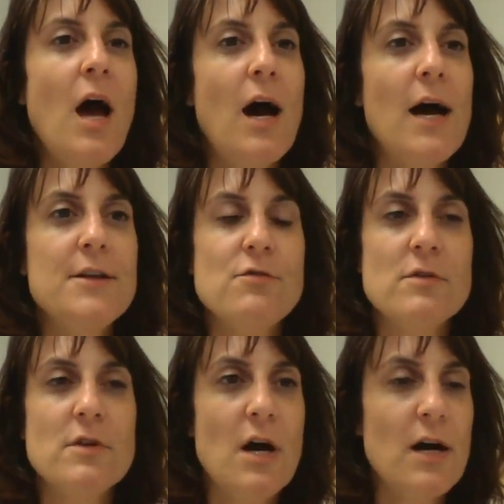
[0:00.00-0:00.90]
I do
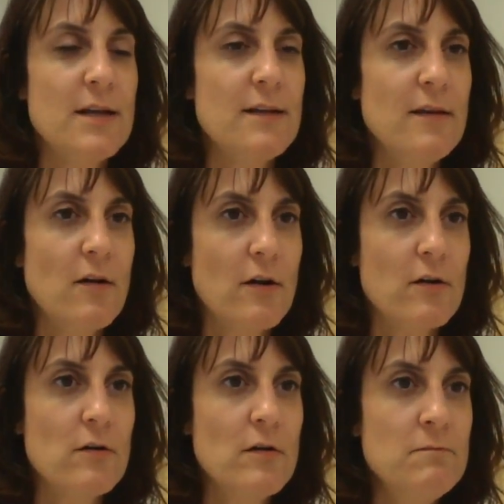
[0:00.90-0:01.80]
not need the
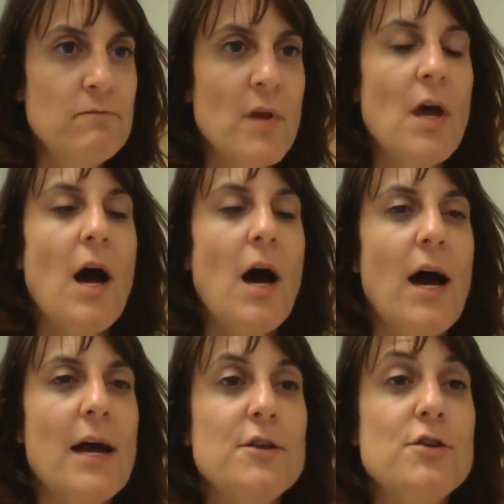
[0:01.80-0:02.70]
article.
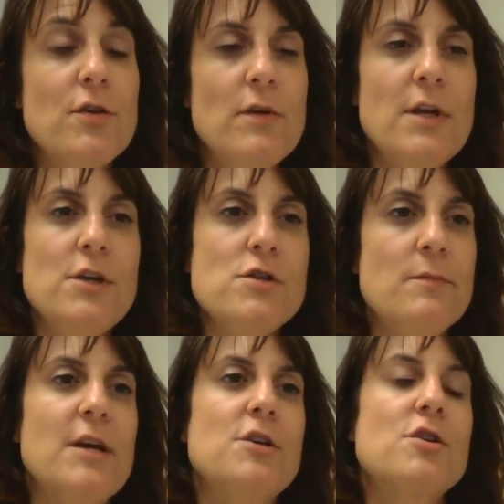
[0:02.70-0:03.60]
I do need you to
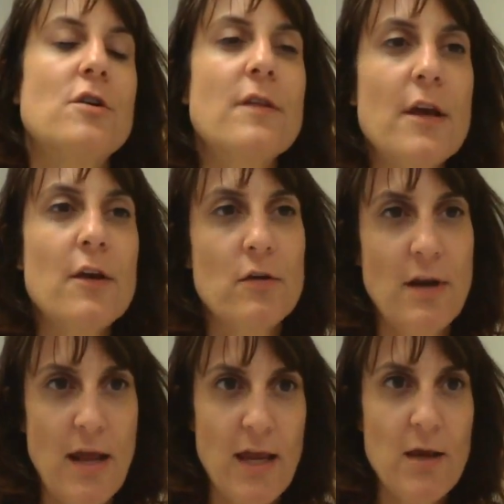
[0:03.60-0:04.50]
make sure that your
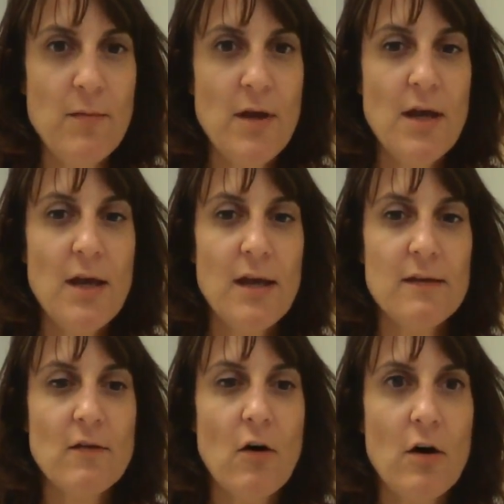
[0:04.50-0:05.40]
name
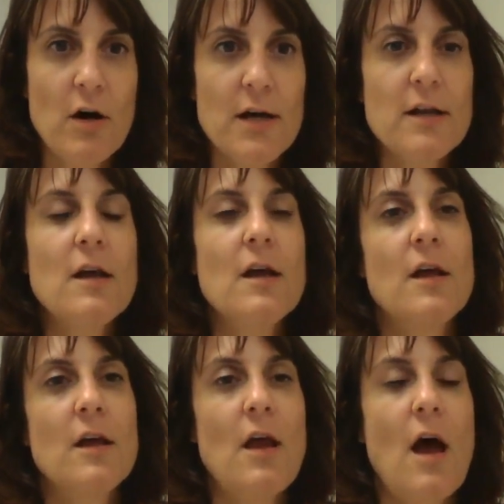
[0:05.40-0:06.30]
is on
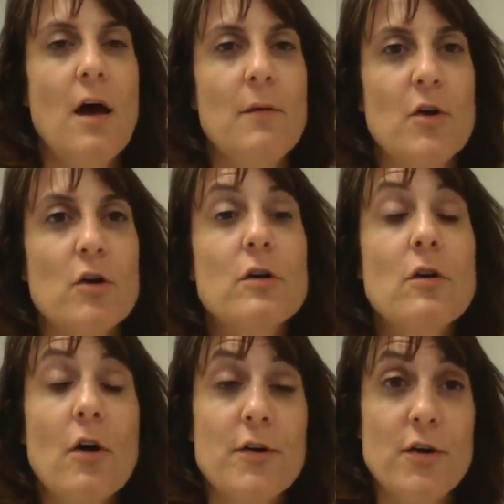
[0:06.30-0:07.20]
your
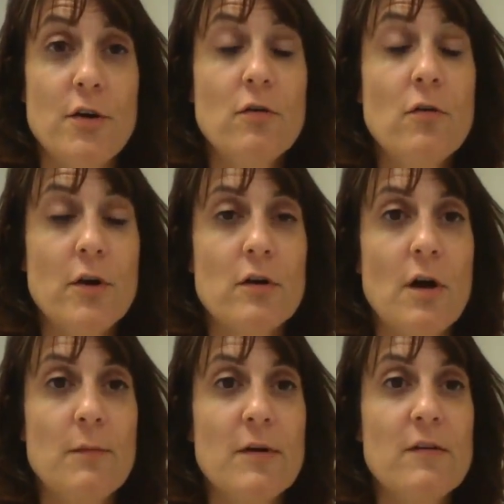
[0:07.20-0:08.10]
cartoon or your
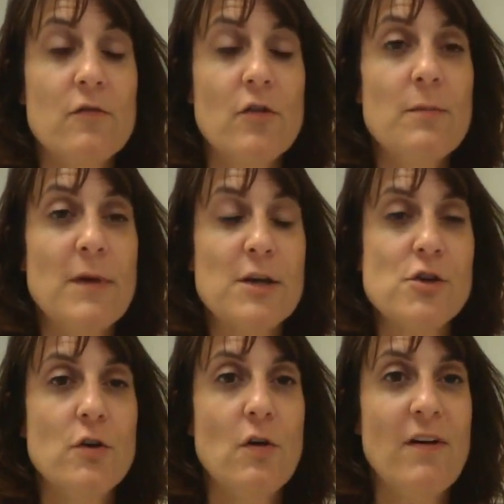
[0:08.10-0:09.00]
comic strip. Make
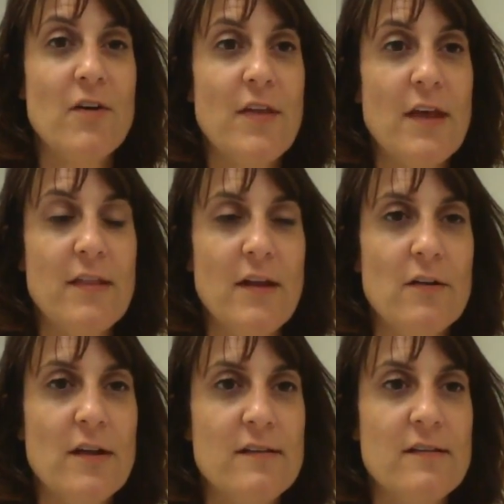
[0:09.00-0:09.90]
sure you have everything
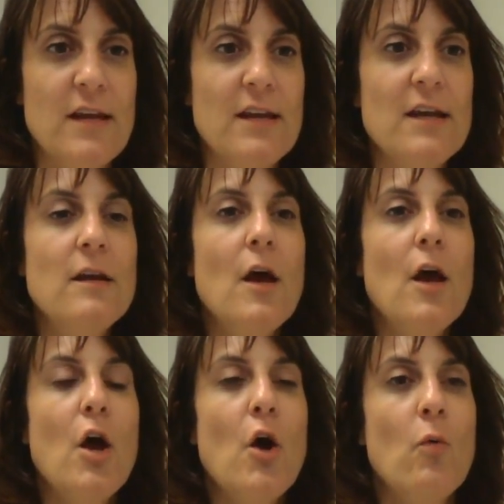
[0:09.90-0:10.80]
there that's needed.
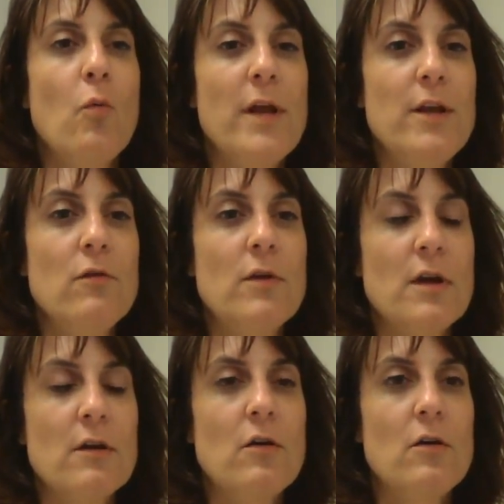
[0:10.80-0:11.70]
When you
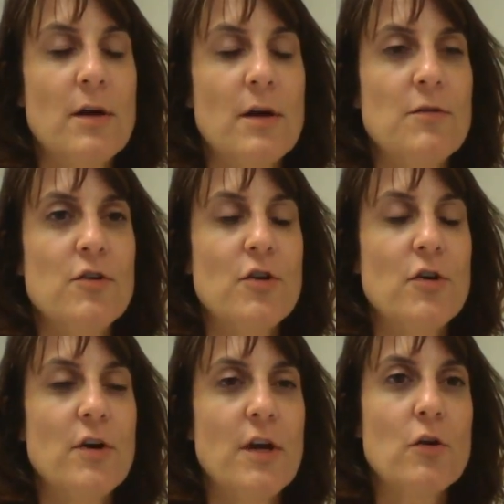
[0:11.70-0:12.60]
get called up to
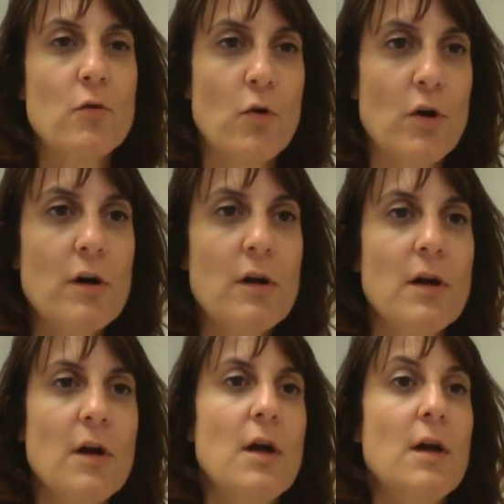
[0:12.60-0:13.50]
turn in your work,